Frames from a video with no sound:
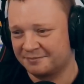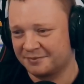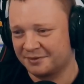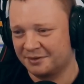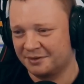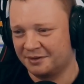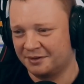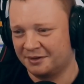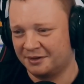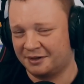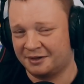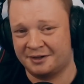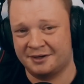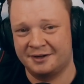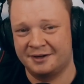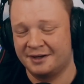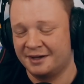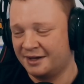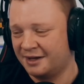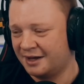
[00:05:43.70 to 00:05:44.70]
Oh,
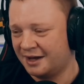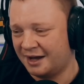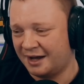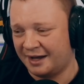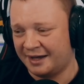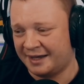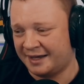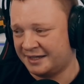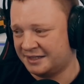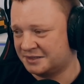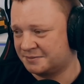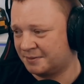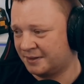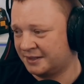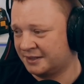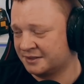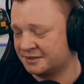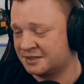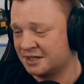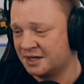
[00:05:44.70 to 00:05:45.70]
I hate
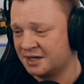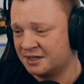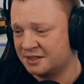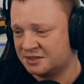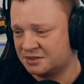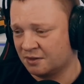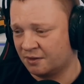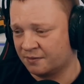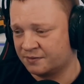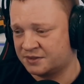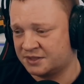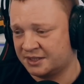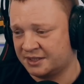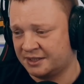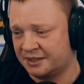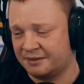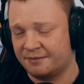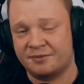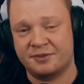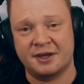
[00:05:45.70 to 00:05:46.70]
spiders. So obviously
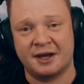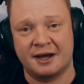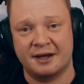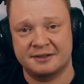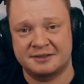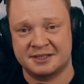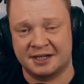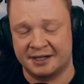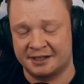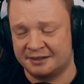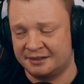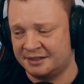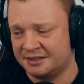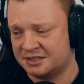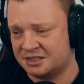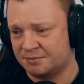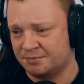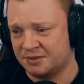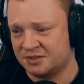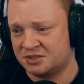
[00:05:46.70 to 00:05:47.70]
that tile needs
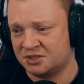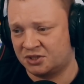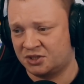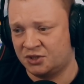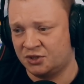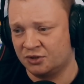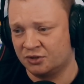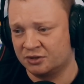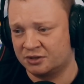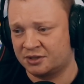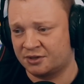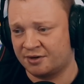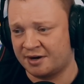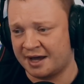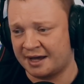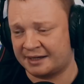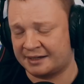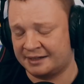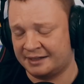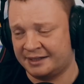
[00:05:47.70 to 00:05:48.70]
to be secured
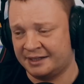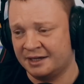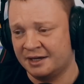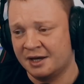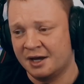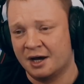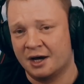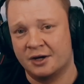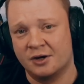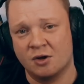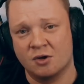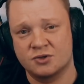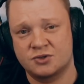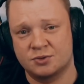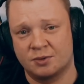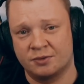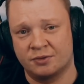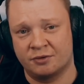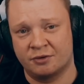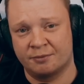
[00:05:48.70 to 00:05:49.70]
correctly. And also
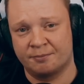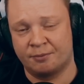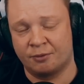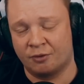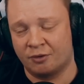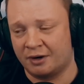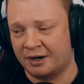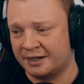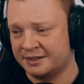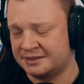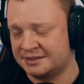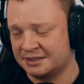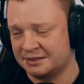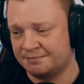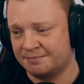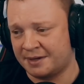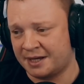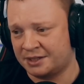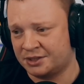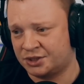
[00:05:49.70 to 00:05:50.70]
on the report I did
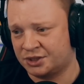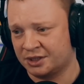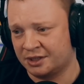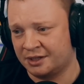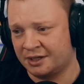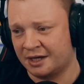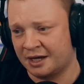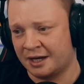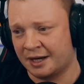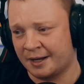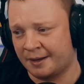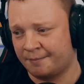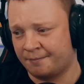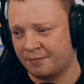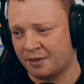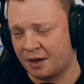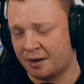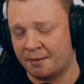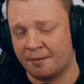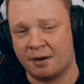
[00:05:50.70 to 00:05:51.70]
mention
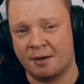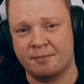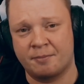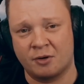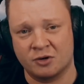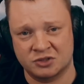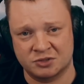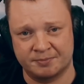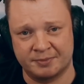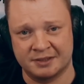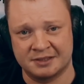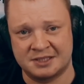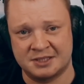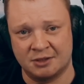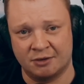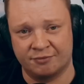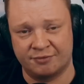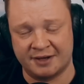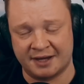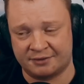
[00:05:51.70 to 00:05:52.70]
possibility
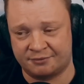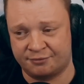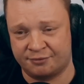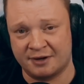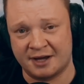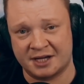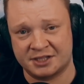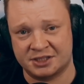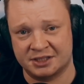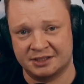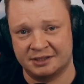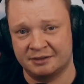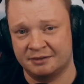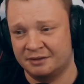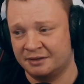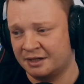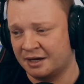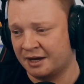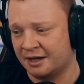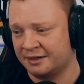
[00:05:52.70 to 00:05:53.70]
of LED flashing
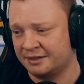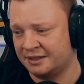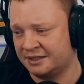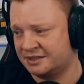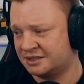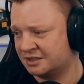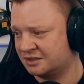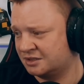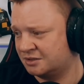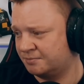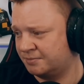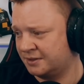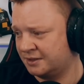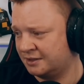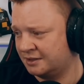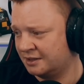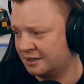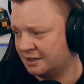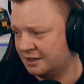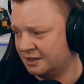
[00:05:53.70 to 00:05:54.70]
needing to be
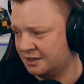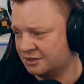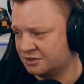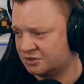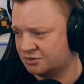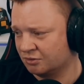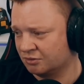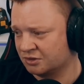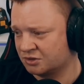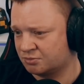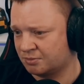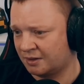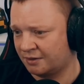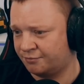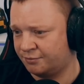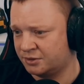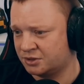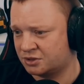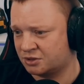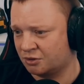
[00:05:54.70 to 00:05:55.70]
installed as well. If
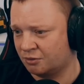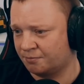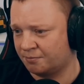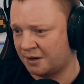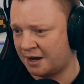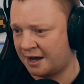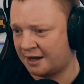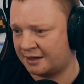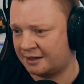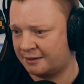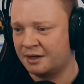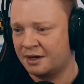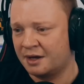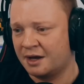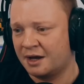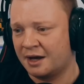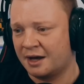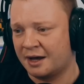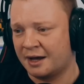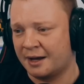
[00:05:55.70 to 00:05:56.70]
we just go back,
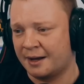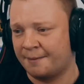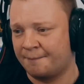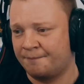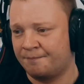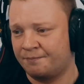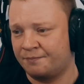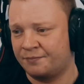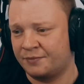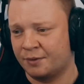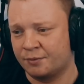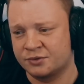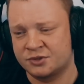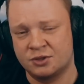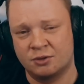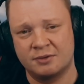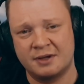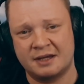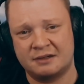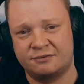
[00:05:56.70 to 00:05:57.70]
there was no
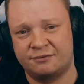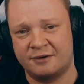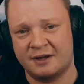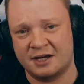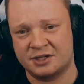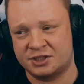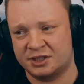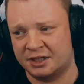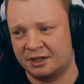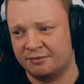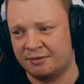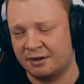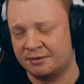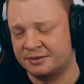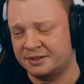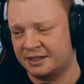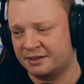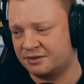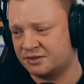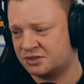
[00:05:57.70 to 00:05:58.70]
LED flashing around
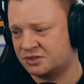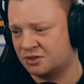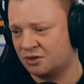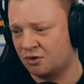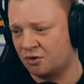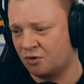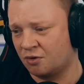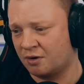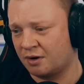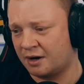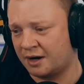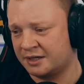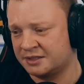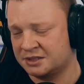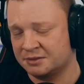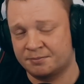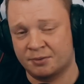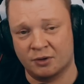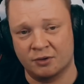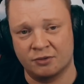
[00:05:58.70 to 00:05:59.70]
it, so I
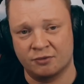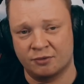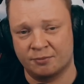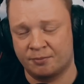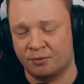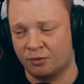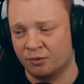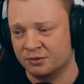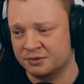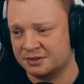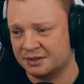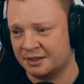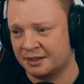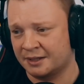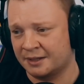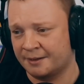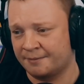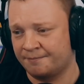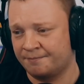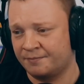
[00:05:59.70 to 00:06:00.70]
did put on the report,
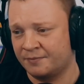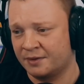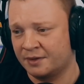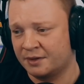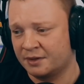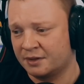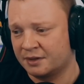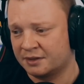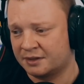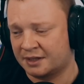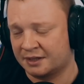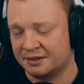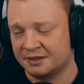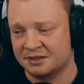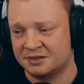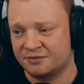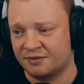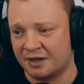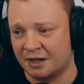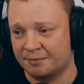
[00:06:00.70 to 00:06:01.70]
can the
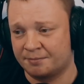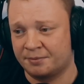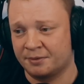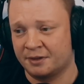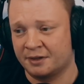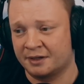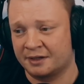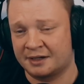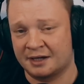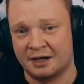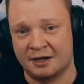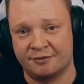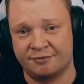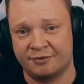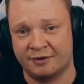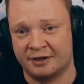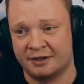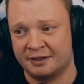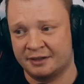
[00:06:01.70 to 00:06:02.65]
developer clarify